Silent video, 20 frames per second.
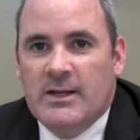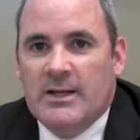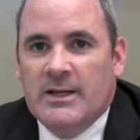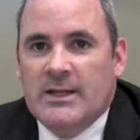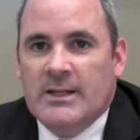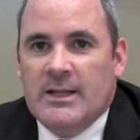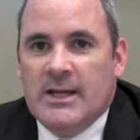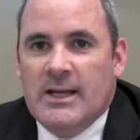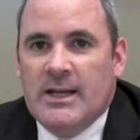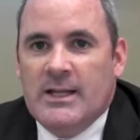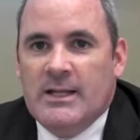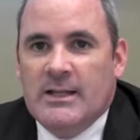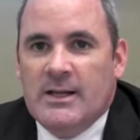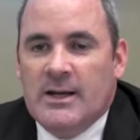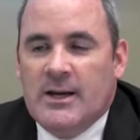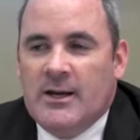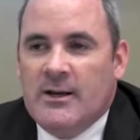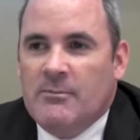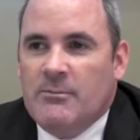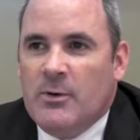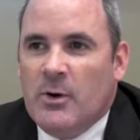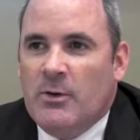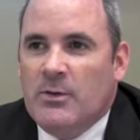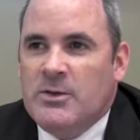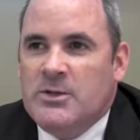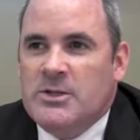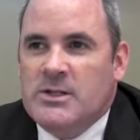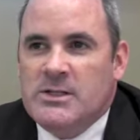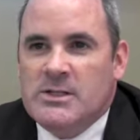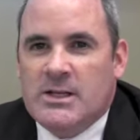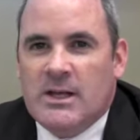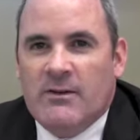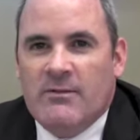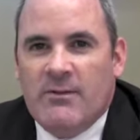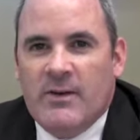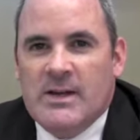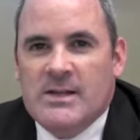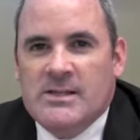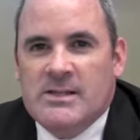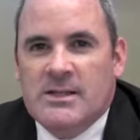So they both just got
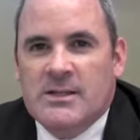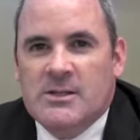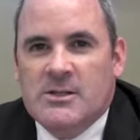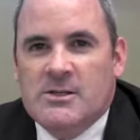phased